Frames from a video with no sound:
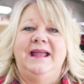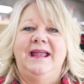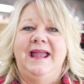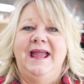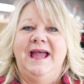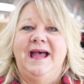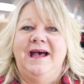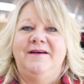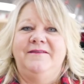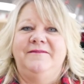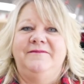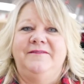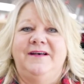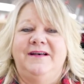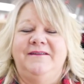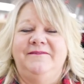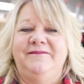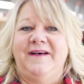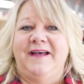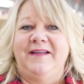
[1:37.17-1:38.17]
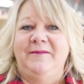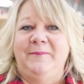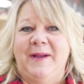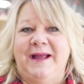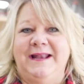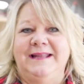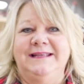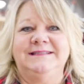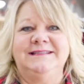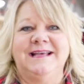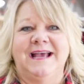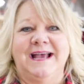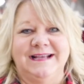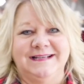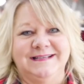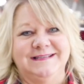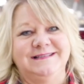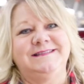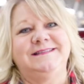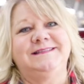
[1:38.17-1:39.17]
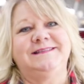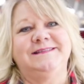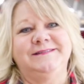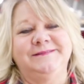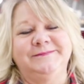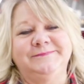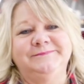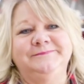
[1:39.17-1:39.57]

have uh, five body techs.